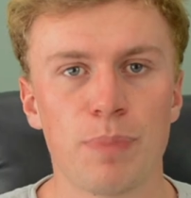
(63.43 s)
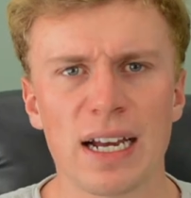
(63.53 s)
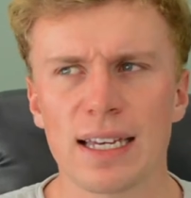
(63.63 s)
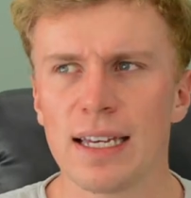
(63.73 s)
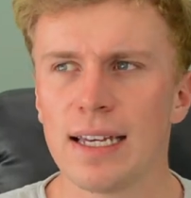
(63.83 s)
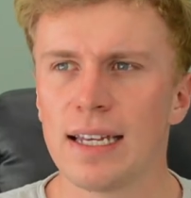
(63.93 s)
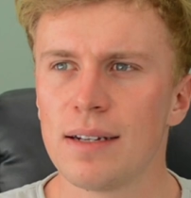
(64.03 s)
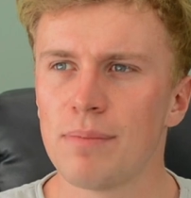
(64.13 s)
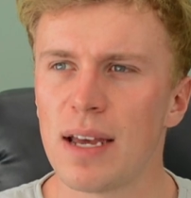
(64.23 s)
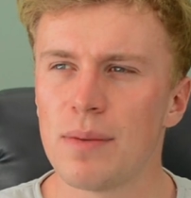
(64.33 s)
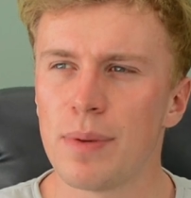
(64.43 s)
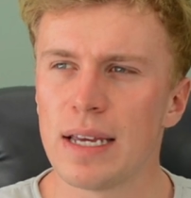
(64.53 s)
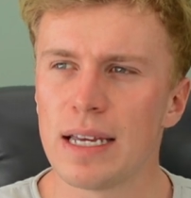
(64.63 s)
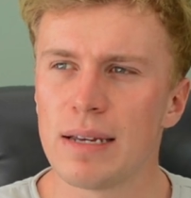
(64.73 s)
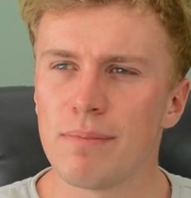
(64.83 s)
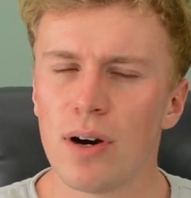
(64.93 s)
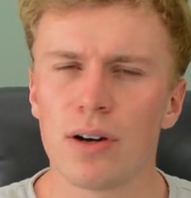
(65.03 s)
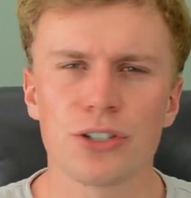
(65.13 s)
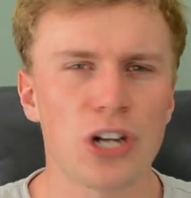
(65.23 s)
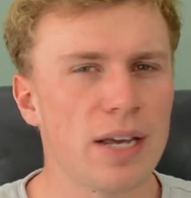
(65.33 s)
Back in maybe
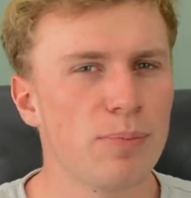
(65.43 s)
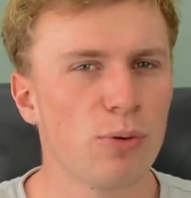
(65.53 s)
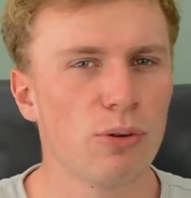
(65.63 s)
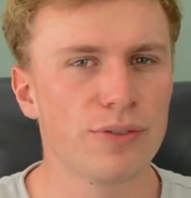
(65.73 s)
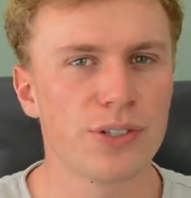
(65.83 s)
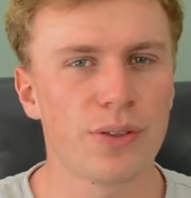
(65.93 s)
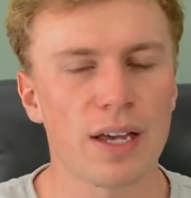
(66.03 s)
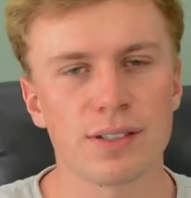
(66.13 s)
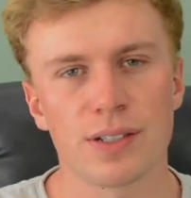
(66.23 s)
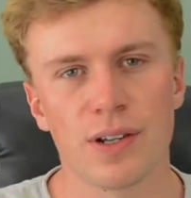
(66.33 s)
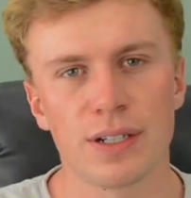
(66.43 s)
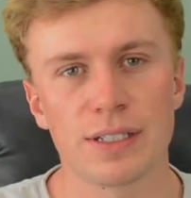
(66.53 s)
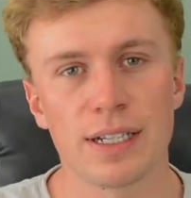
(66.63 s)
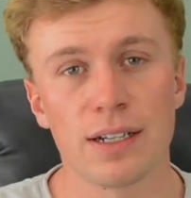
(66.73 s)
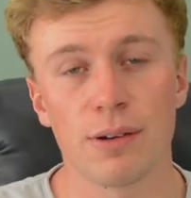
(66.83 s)
March, April of 2019,